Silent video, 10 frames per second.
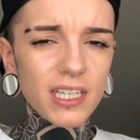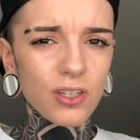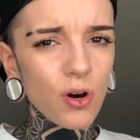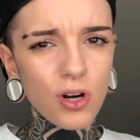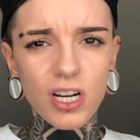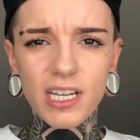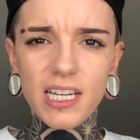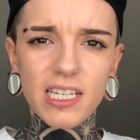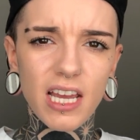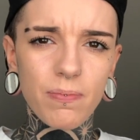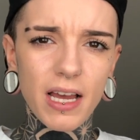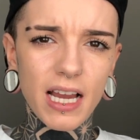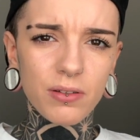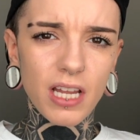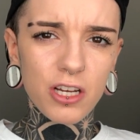not a good idea to get
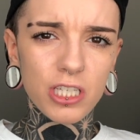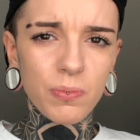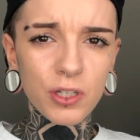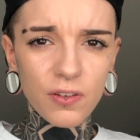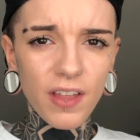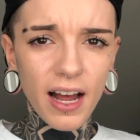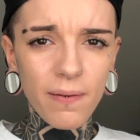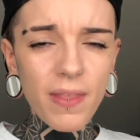blackout tattoos because of that.